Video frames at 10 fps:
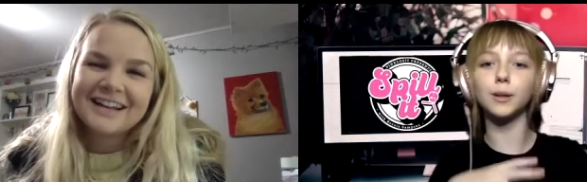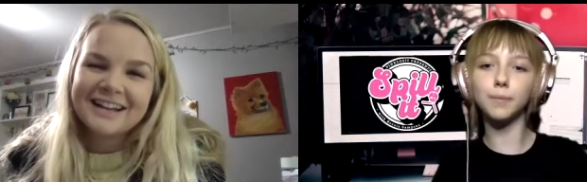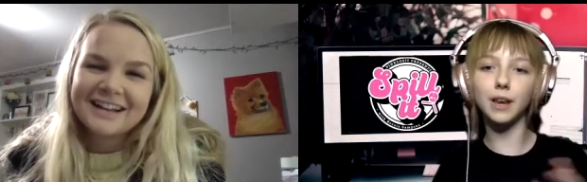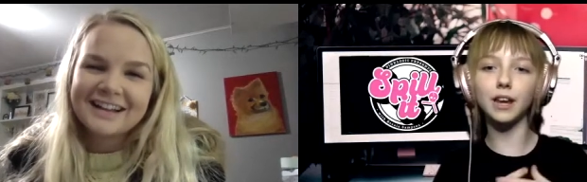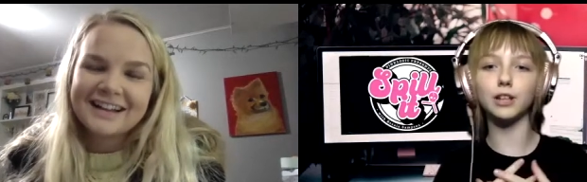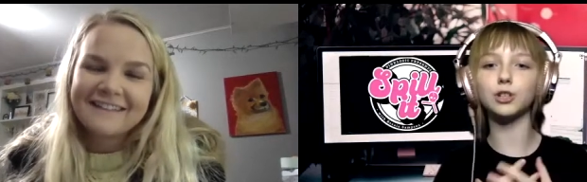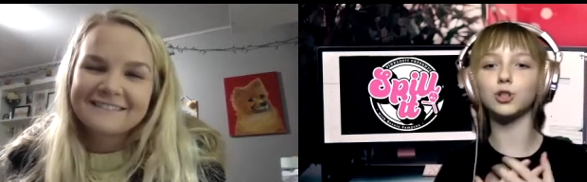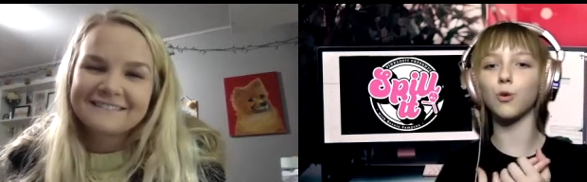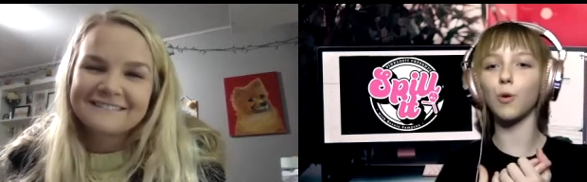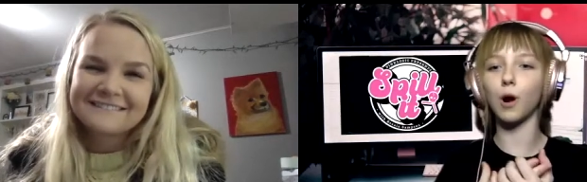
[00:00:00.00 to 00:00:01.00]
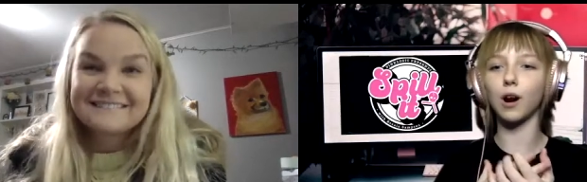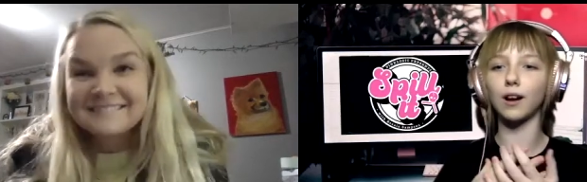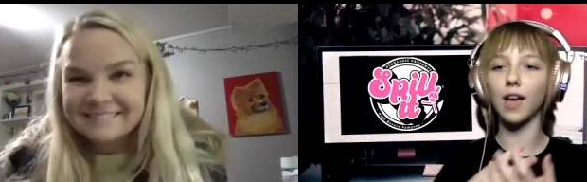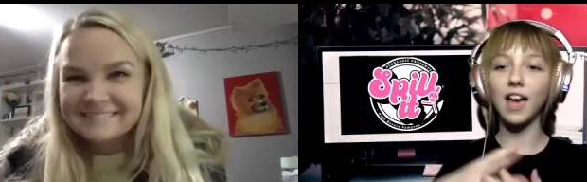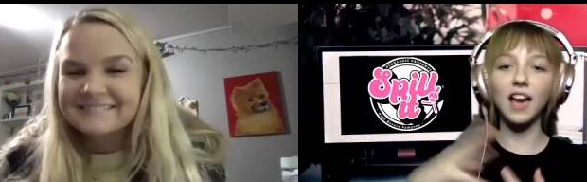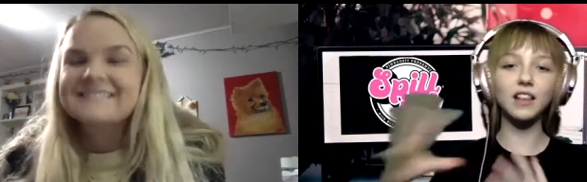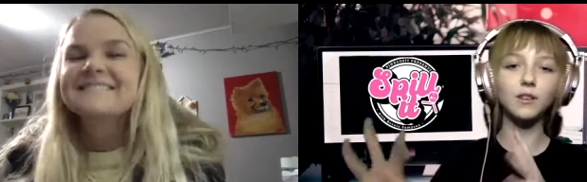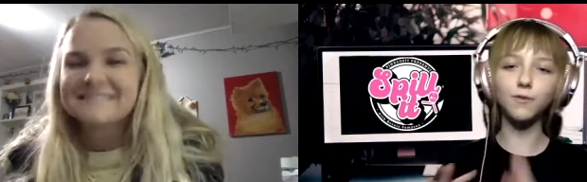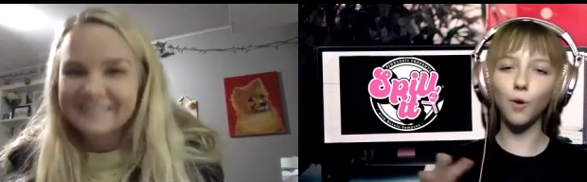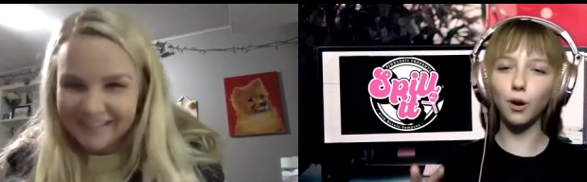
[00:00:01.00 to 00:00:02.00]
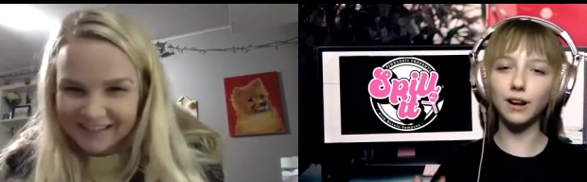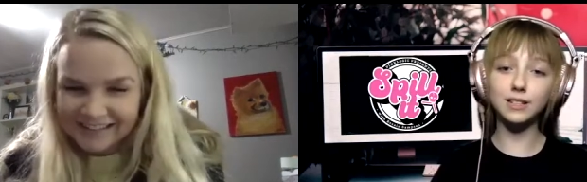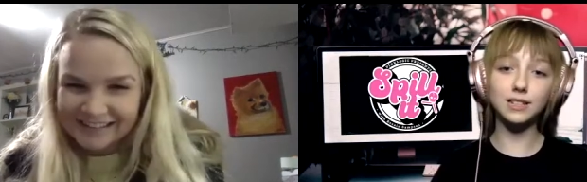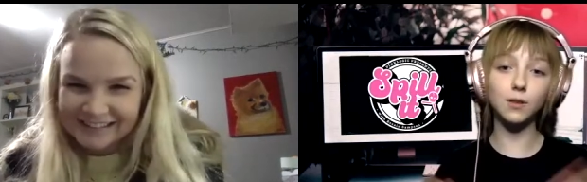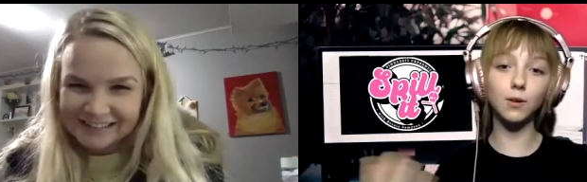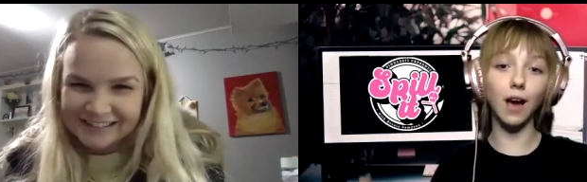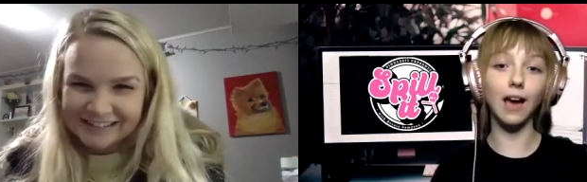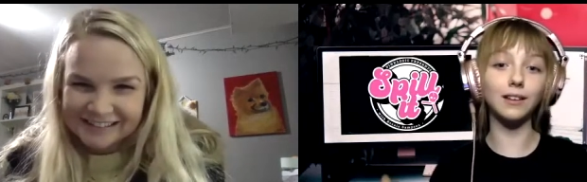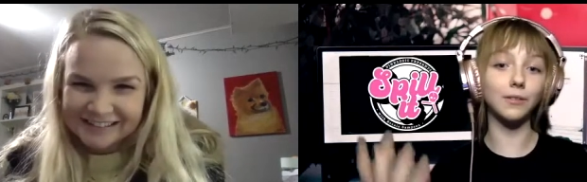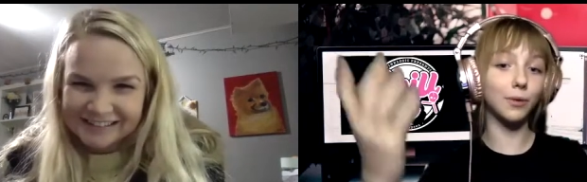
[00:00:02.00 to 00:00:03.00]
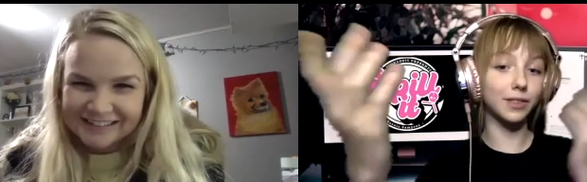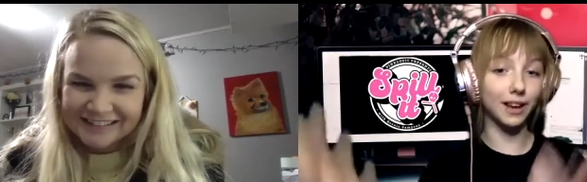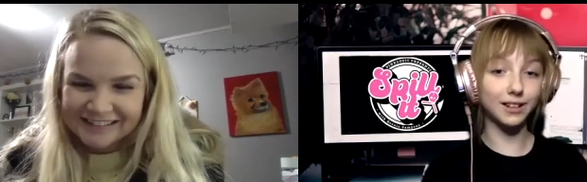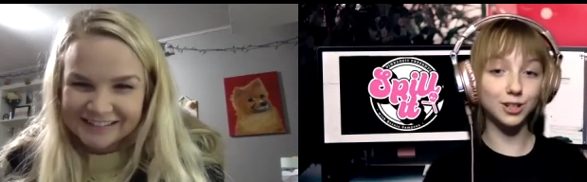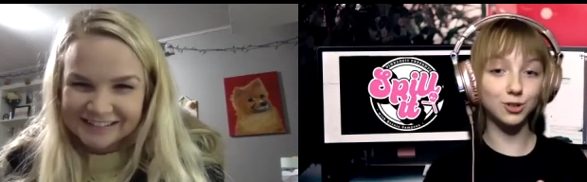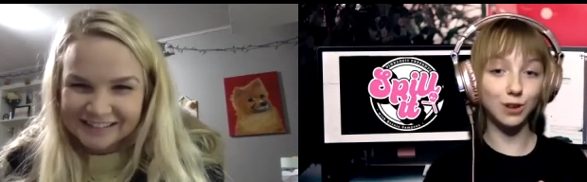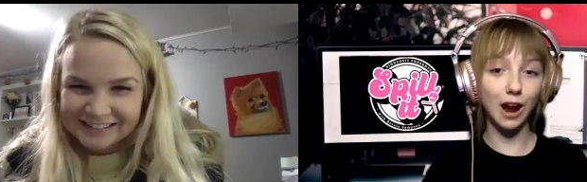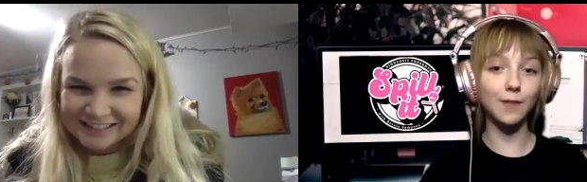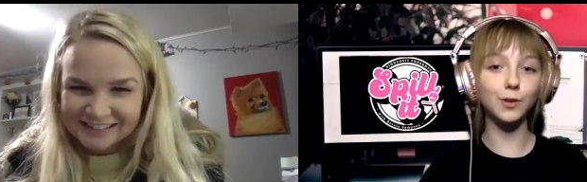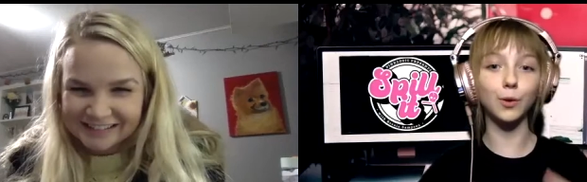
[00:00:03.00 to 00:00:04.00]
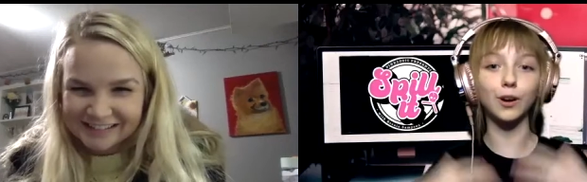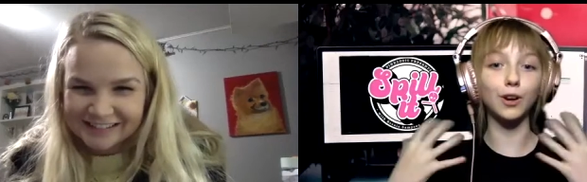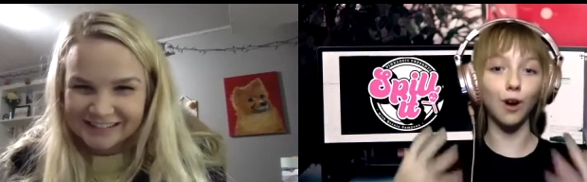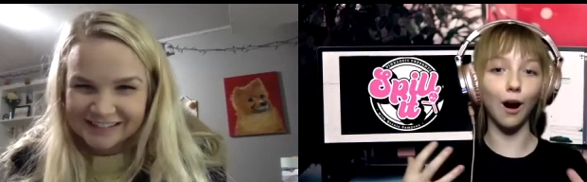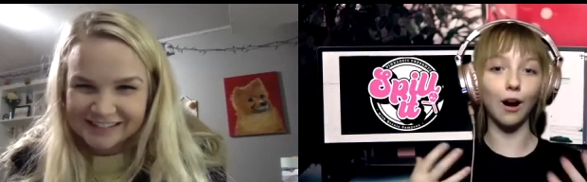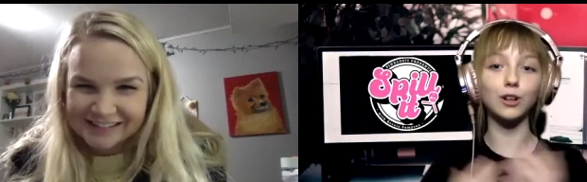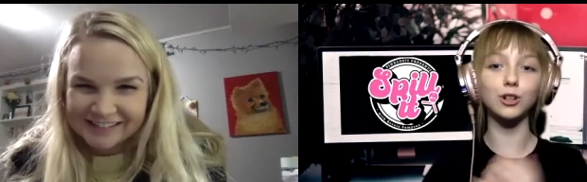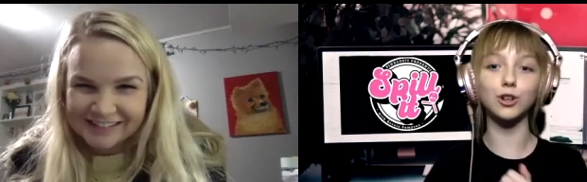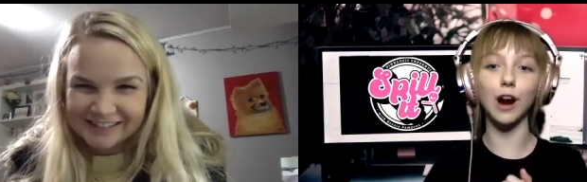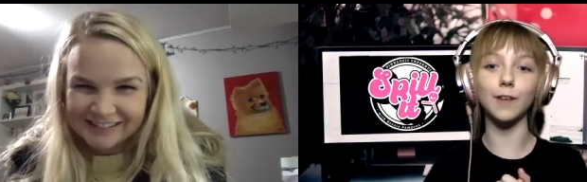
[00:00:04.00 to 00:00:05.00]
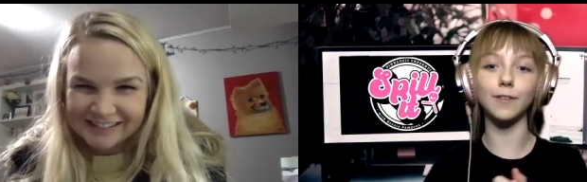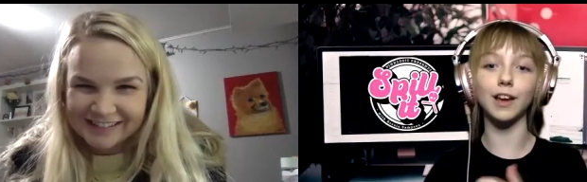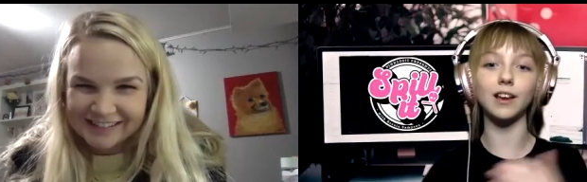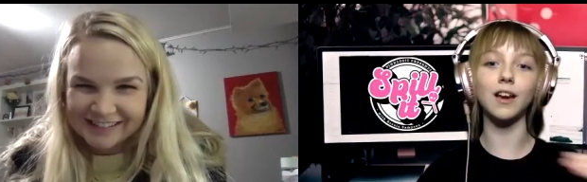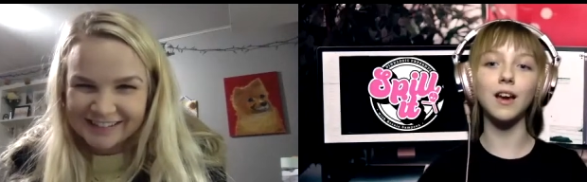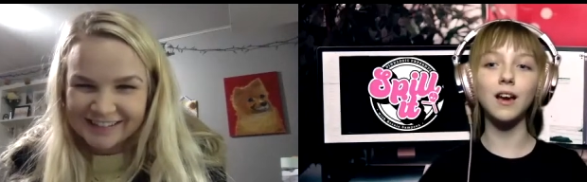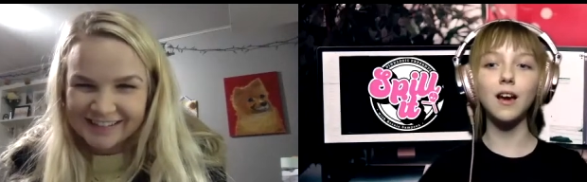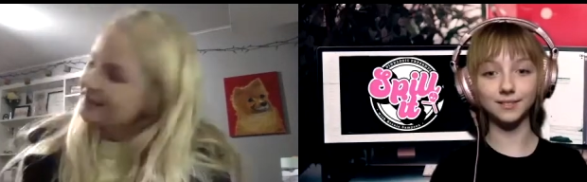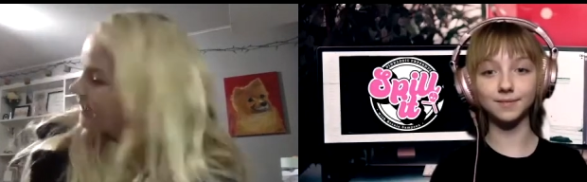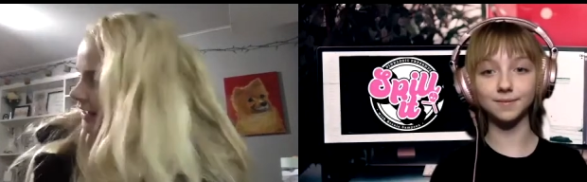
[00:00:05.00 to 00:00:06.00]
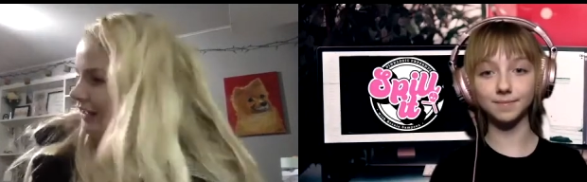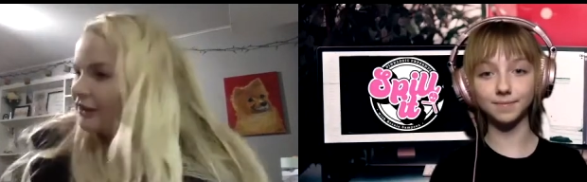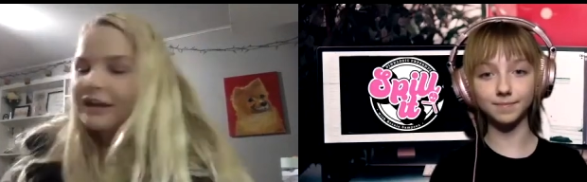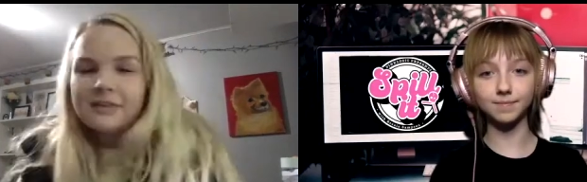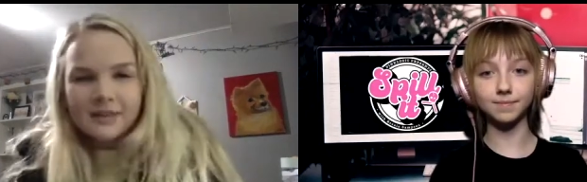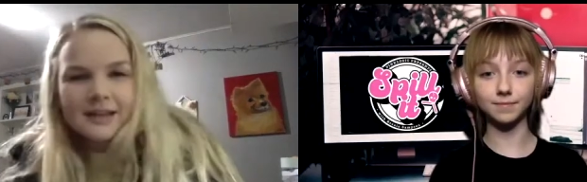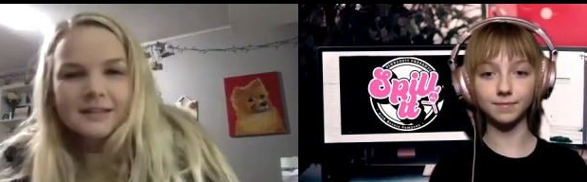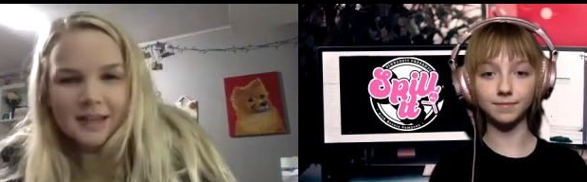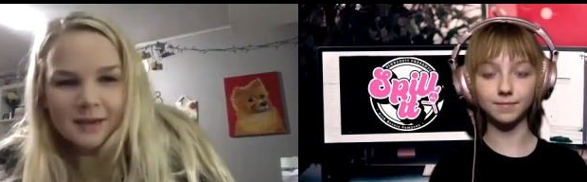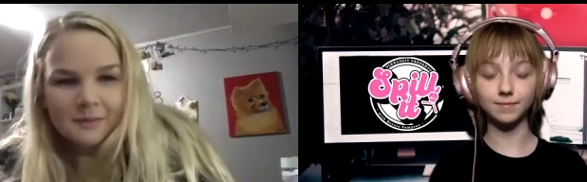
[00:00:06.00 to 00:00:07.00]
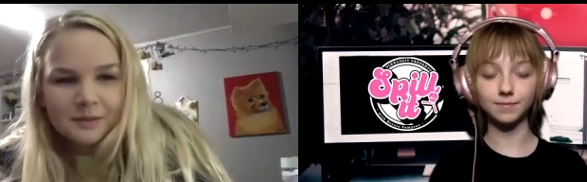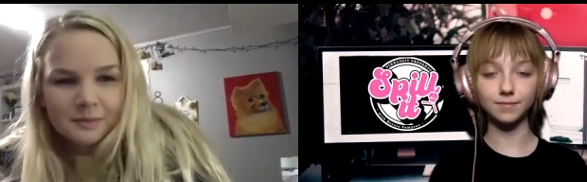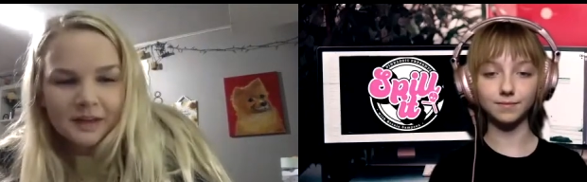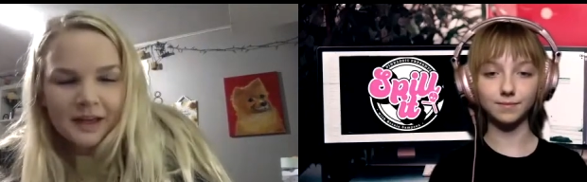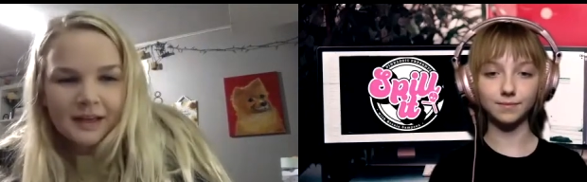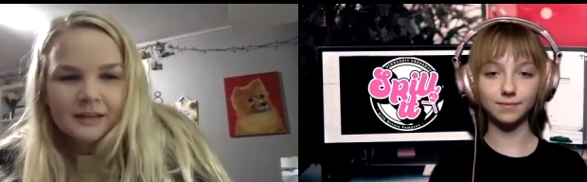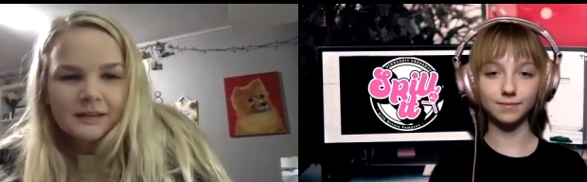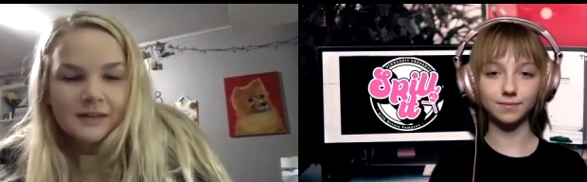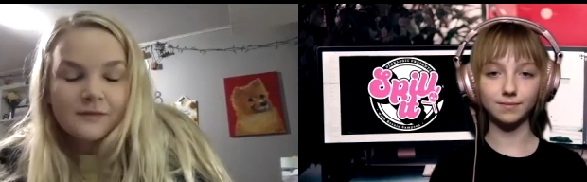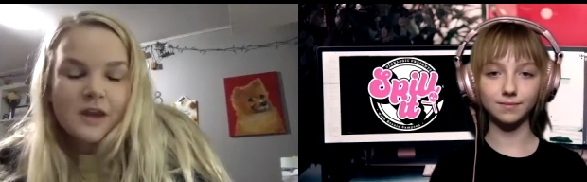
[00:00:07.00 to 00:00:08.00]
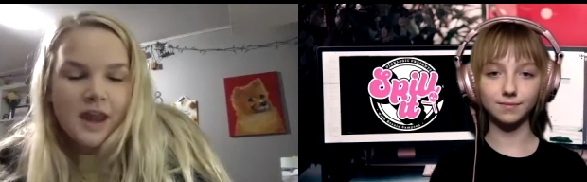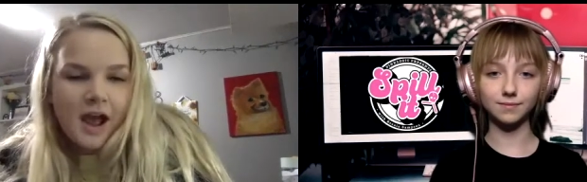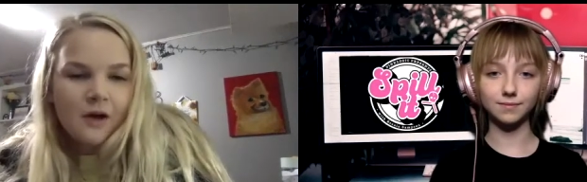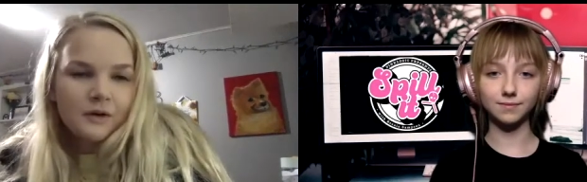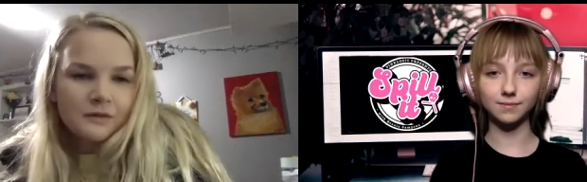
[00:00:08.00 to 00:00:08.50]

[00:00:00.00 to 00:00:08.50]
Speaker 1: the beach, or in the forest. And with Like to Drive, you were in the car driving.
Speaker 2: a lot of things came into play even now of